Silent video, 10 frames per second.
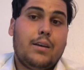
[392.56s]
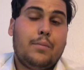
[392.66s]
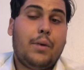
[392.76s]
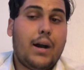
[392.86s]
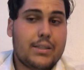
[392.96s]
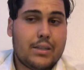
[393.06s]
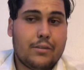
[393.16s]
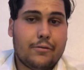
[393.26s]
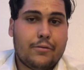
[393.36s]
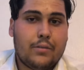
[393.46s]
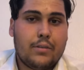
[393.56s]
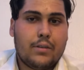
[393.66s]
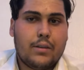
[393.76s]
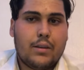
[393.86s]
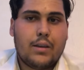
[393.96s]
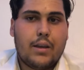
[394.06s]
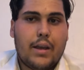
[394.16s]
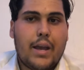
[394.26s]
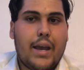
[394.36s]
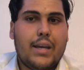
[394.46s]
positive,
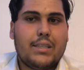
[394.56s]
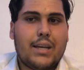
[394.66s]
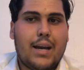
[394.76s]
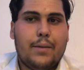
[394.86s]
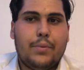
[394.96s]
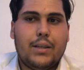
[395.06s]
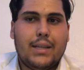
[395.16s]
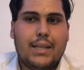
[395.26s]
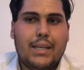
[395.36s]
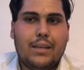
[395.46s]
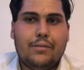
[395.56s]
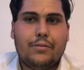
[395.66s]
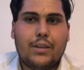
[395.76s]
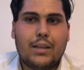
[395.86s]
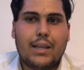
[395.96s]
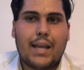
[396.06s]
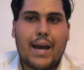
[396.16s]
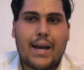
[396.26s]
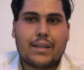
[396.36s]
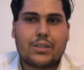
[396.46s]
and I believe the
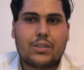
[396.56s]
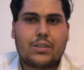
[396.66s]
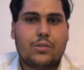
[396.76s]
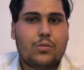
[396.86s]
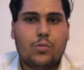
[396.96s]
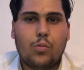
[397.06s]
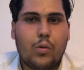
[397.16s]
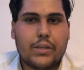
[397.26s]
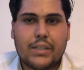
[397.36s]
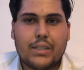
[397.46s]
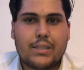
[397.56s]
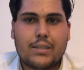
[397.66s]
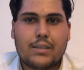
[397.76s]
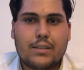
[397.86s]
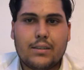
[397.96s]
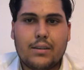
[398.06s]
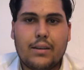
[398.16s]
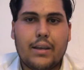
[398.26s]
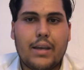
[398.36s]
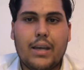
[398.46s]
last wasn't
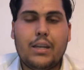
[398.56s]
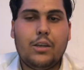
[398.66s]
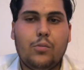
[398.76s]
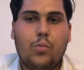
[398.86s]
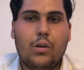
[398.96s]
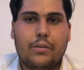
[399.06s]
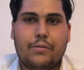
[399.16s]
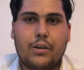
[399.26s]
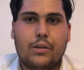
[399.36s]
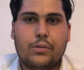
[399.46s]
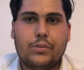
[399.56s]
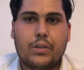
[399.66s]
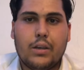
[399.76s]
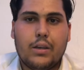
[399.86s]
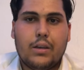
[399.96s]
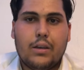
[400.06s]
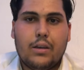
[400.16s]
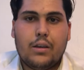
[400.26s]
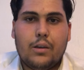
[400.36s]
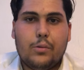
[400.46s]
any one of those.
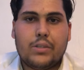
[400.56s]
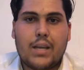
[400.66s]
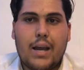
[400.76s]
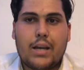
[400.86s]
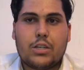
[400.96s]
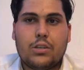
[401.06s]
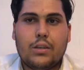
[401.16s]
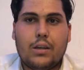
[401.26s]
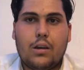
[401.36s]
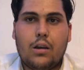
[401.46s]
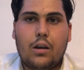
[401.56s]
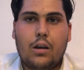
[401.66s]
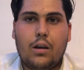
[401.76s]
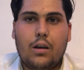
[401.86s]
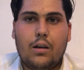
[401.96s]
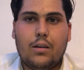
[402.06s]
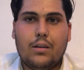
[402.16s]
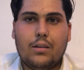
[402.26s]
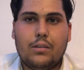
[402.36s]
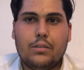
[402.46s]
It was actually
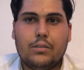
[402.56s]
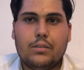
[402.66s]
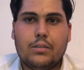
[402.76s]
called